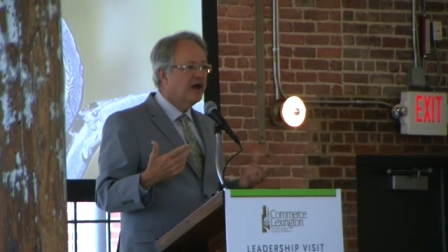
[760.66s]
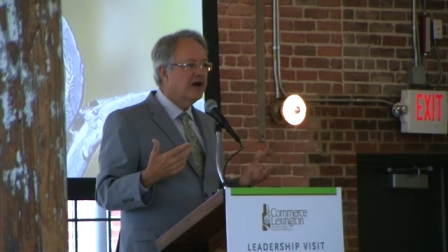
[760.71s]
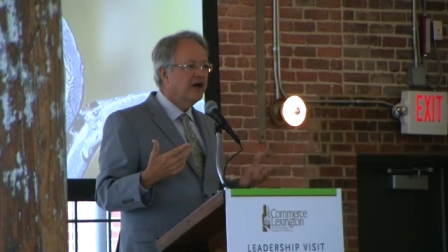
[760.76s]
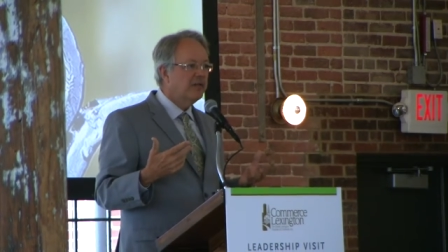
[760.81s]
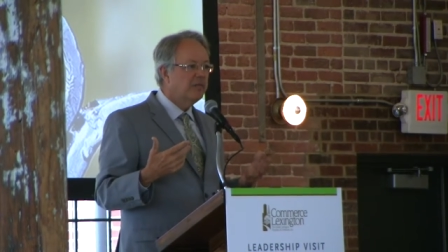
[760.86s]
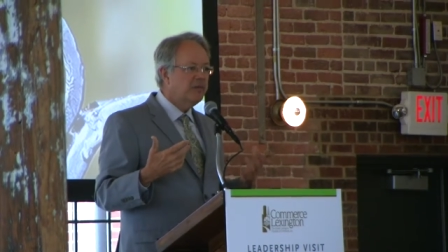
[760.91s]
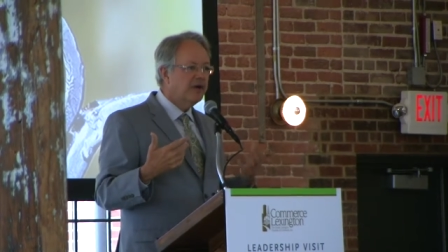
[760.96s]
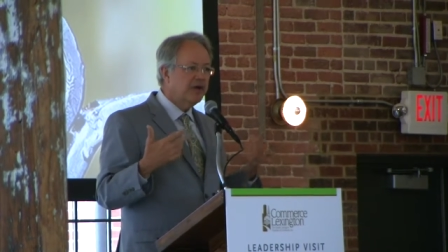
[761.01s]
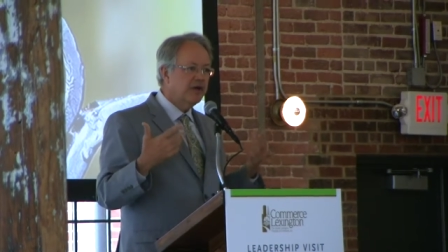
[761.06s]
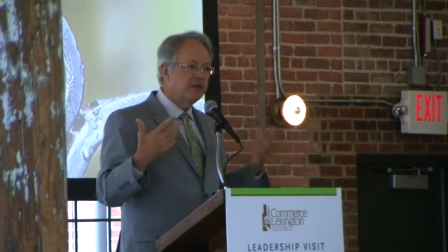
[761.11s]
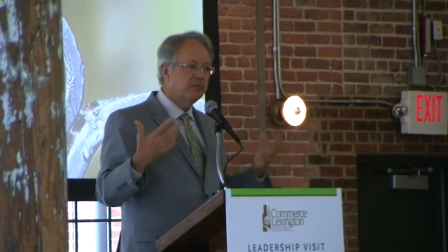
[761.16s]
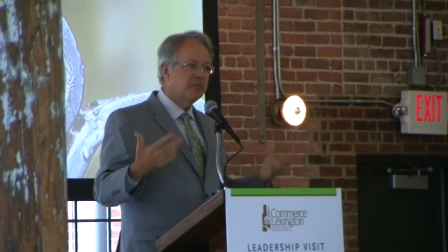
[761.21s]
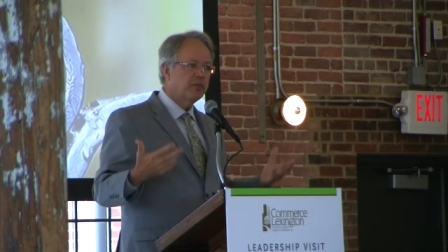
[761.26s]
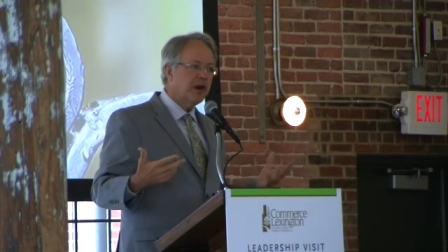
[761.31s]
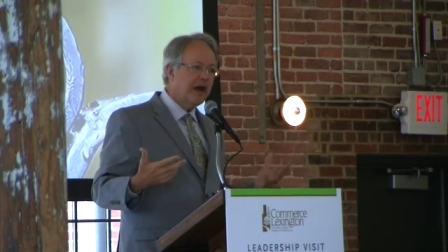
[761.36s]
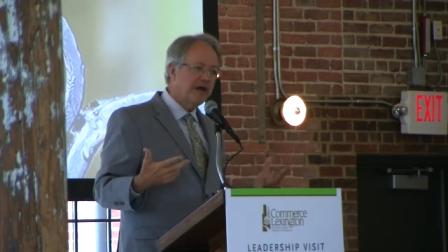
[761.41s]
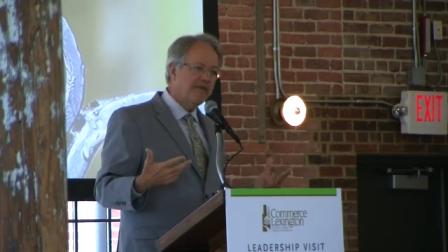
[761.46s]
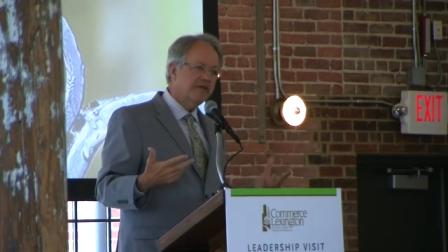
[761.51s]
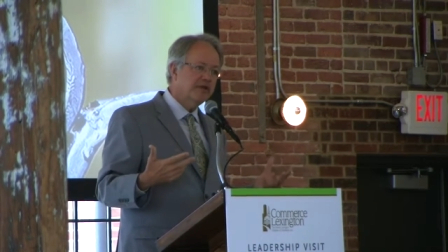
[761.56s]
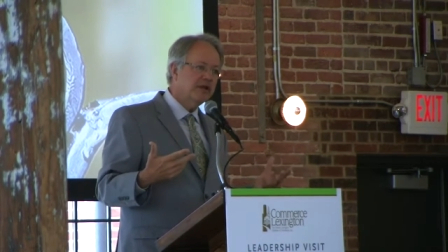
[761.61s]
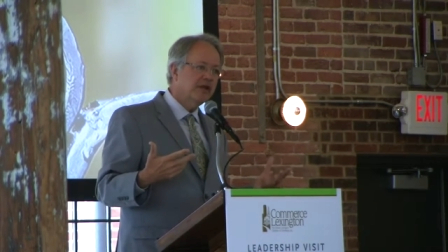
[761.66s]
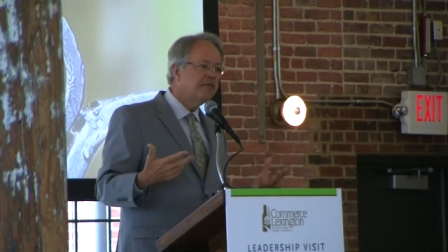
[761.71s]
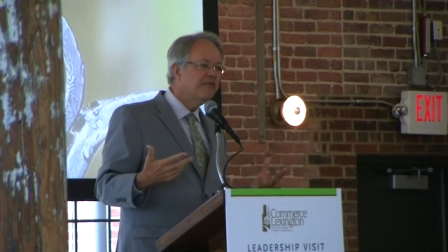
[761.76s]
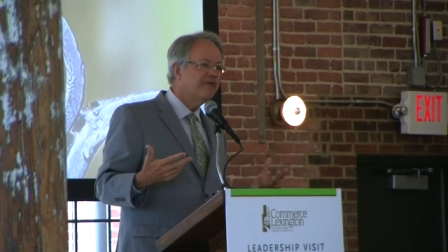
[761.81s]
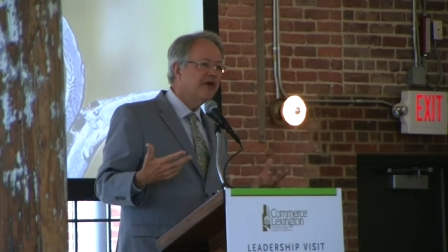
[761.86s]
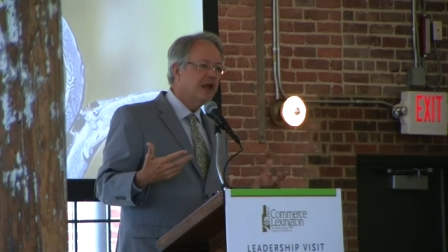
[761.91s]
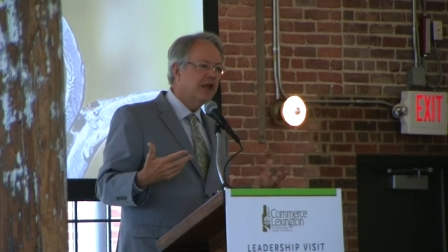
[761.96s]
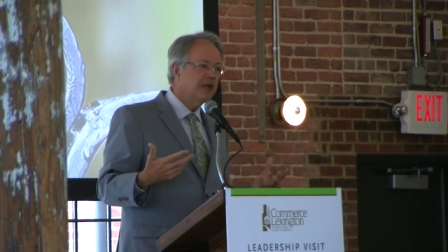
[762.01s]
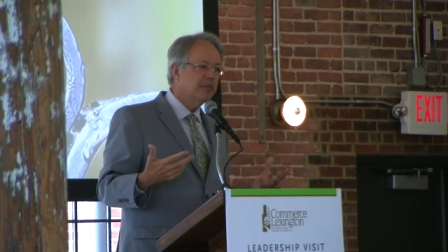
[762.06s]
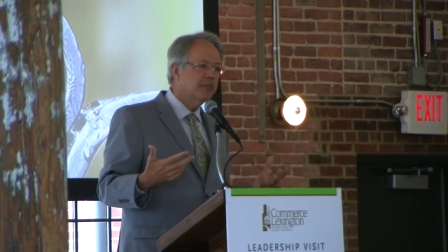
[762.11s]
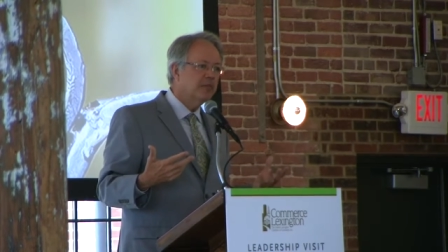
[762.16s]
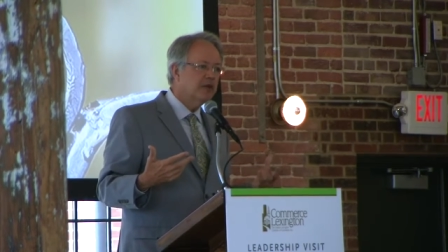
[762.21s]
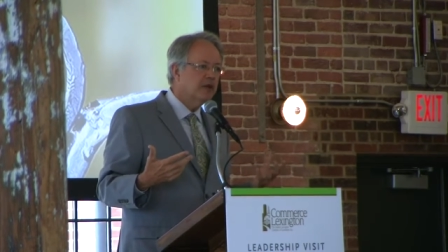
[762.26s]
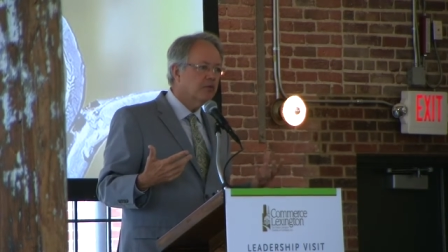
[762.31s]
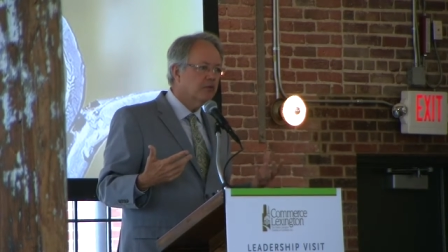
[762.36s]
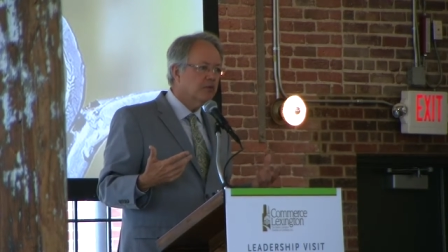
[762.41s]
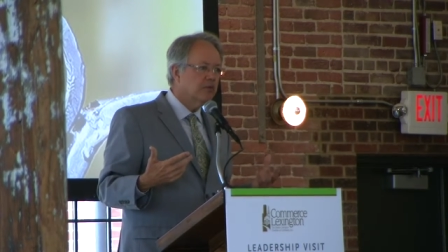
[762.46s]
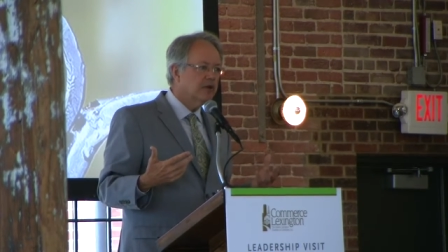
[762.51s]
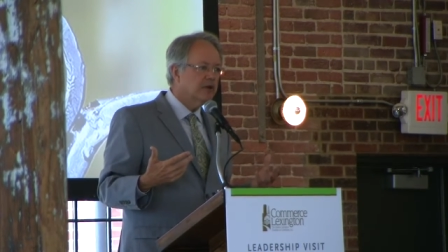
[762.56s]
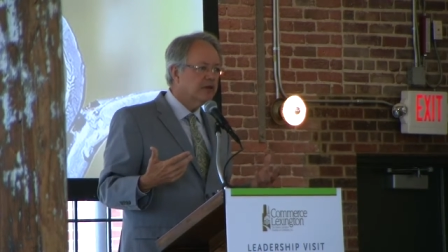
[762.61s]
upon private
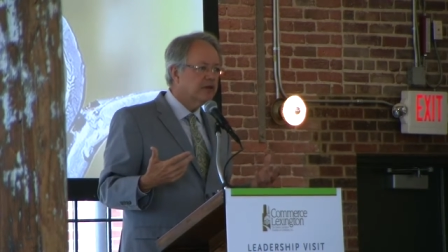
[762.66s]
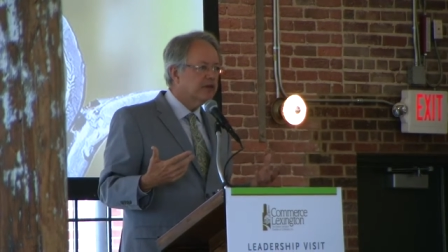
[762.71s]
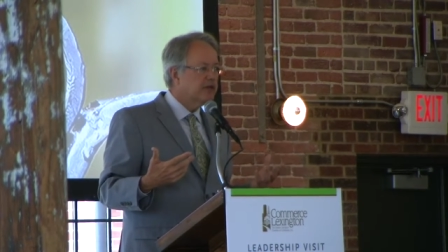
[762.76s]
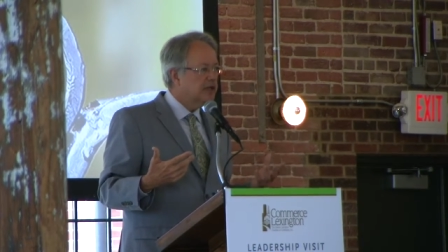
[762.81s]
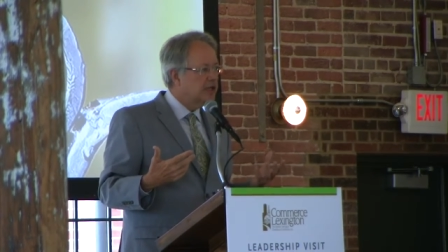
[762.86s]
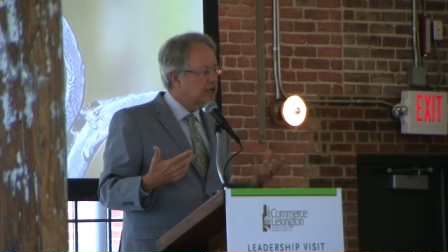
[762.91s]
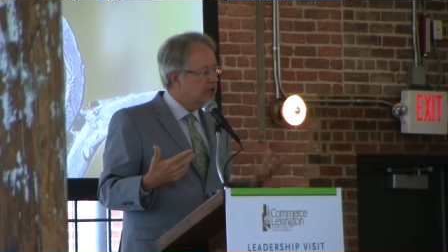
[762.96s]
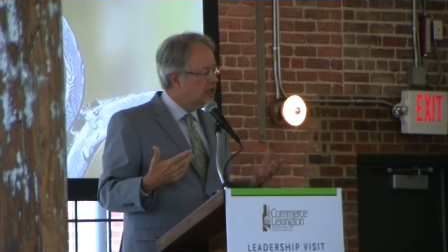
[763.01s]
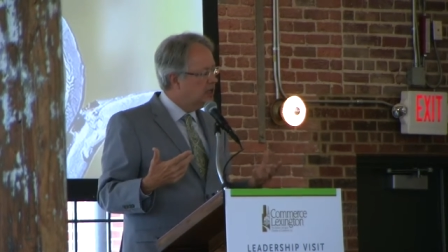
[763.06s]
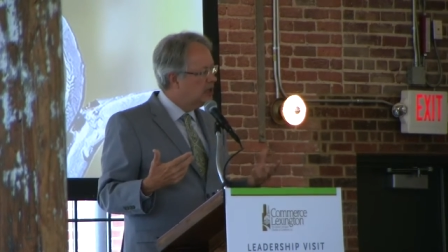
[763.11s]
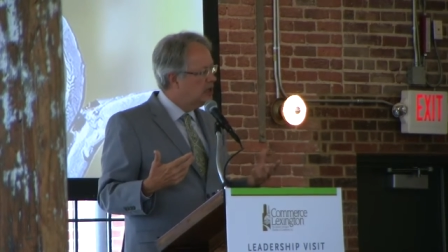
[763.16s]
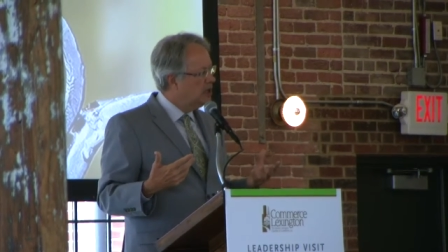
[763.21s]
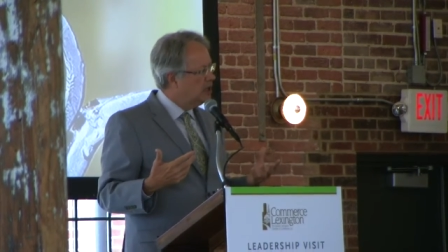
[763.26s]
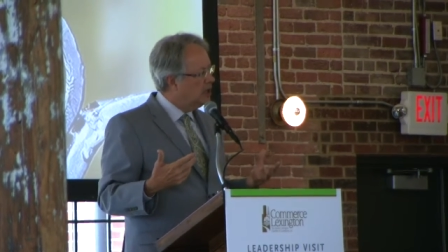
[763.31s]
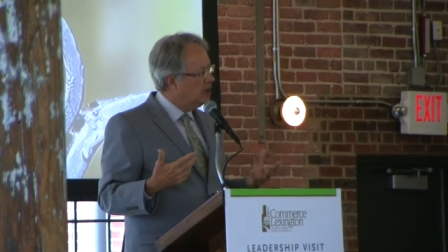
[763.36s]
development with the